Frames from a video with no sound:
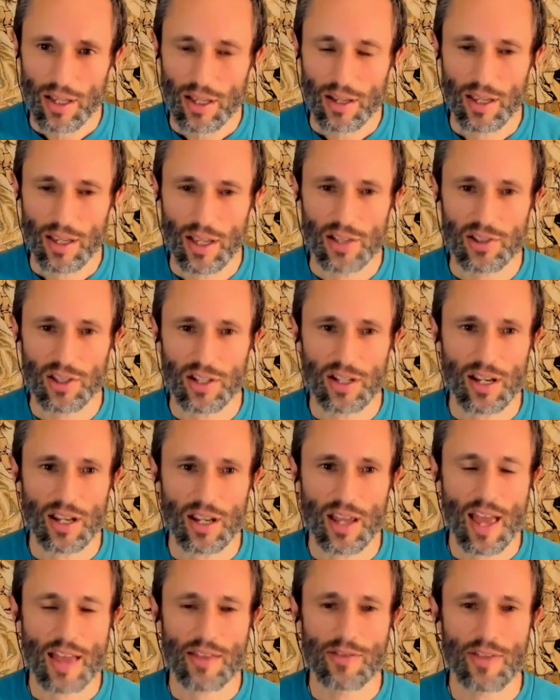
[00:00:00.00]
Is it
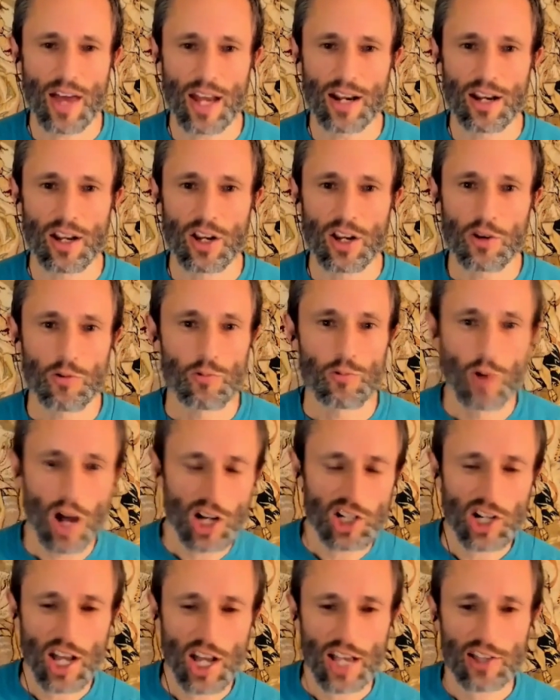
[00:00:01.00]
that
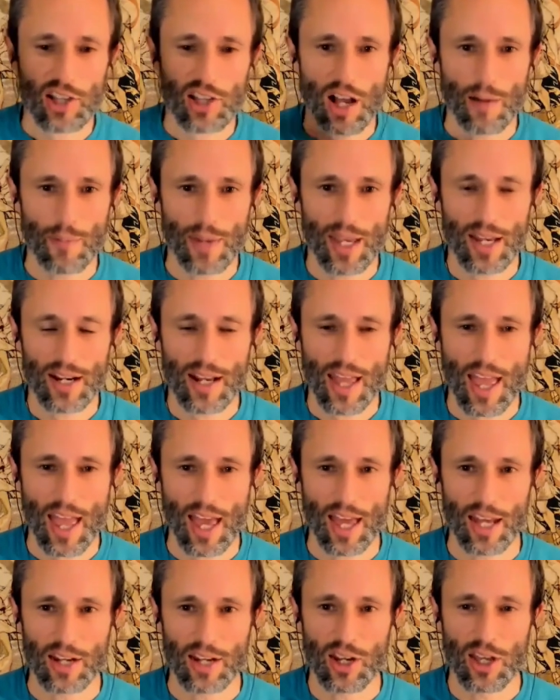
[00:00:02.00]
Russia has come in
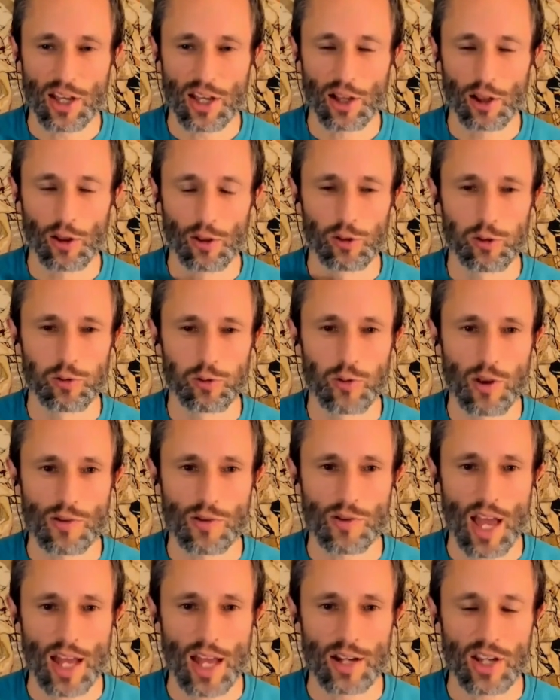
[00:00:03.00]
and,
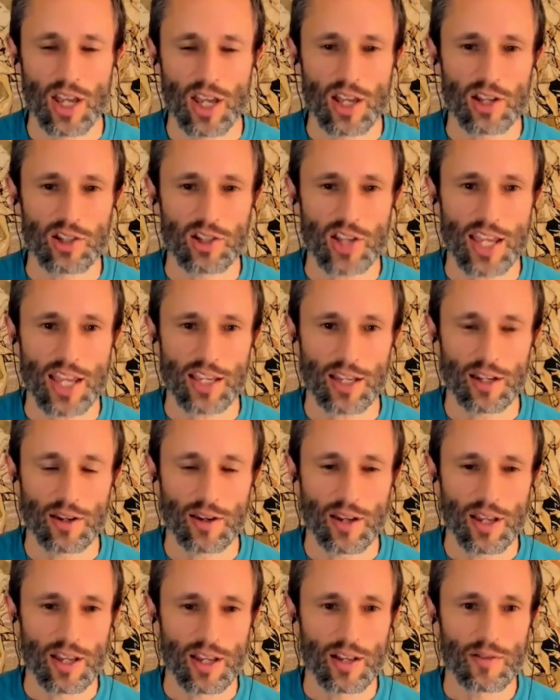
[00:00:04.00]
and taken
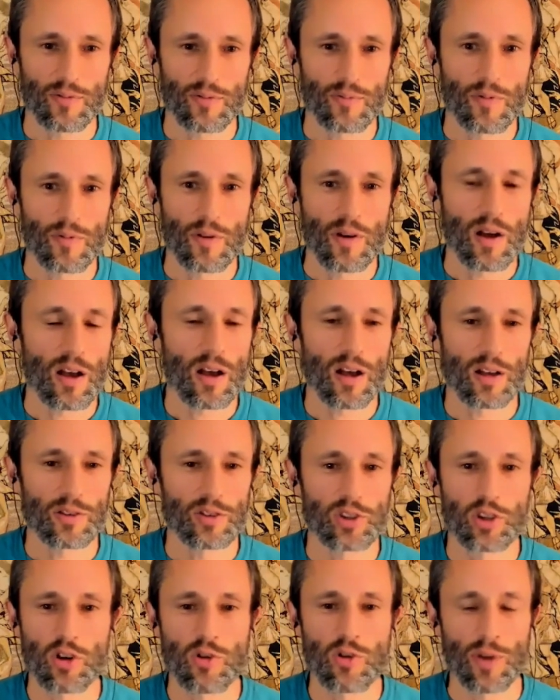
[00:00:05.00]

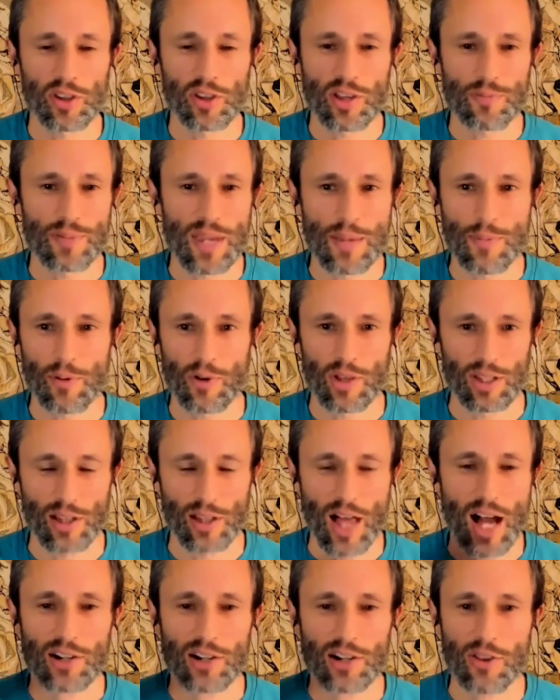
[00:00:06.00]
two million people and
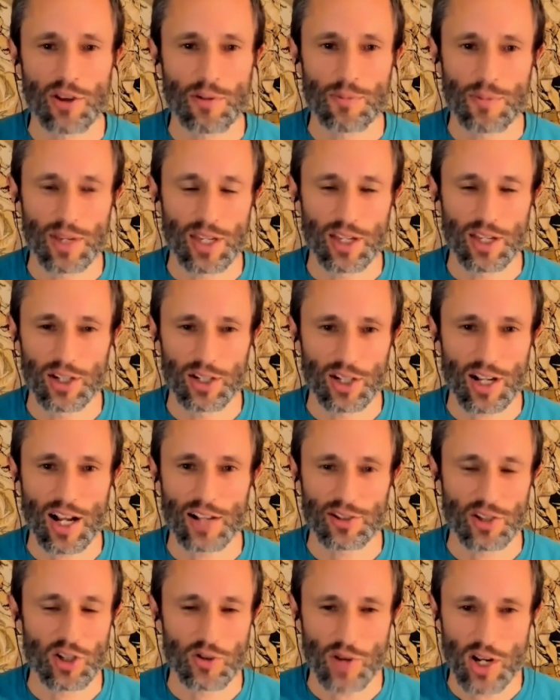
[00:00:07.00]
locked them in
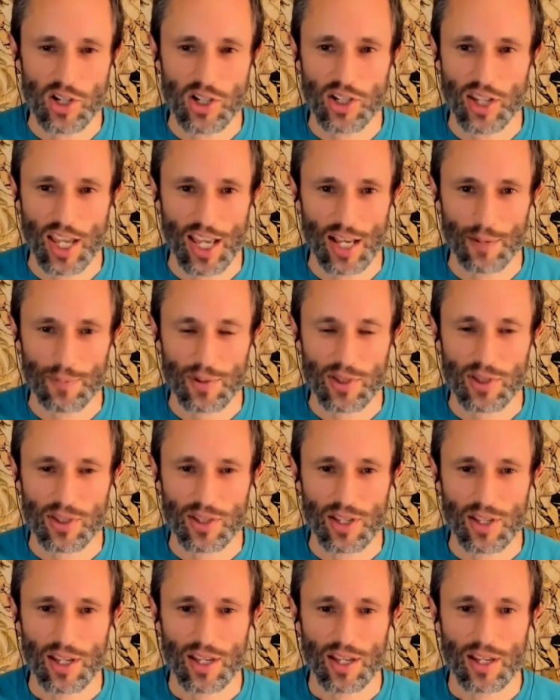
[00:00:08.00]
concentration camps?
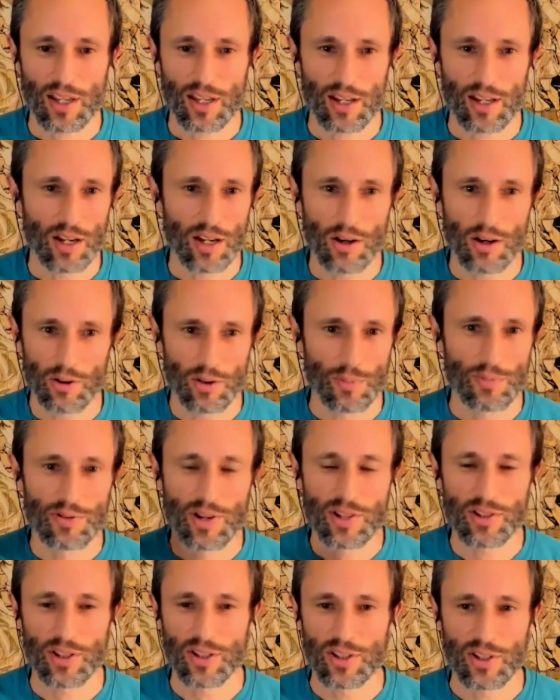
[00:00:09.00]
No, the
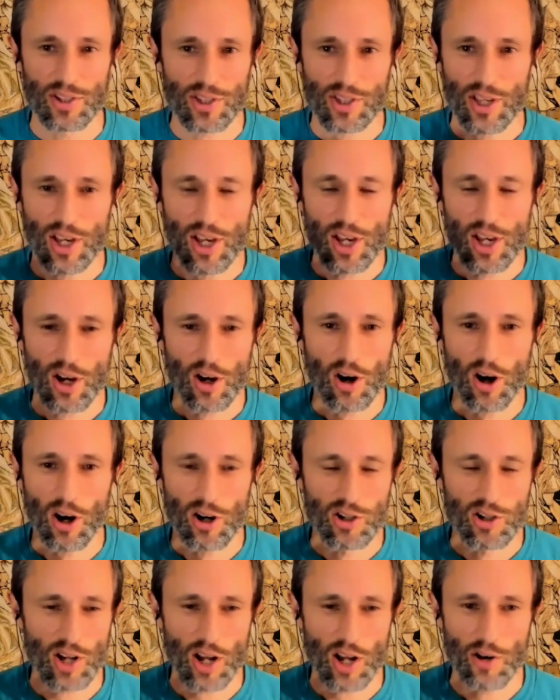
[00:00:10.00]
prisons are
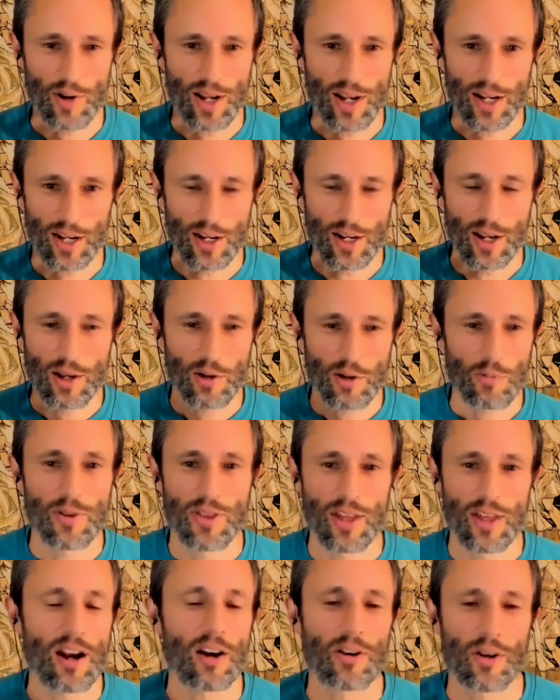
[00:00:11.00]
generated
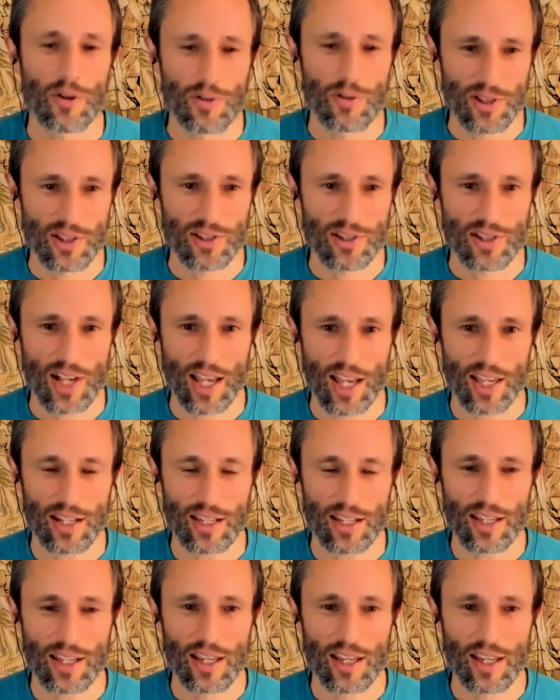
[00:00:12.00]
within our own society.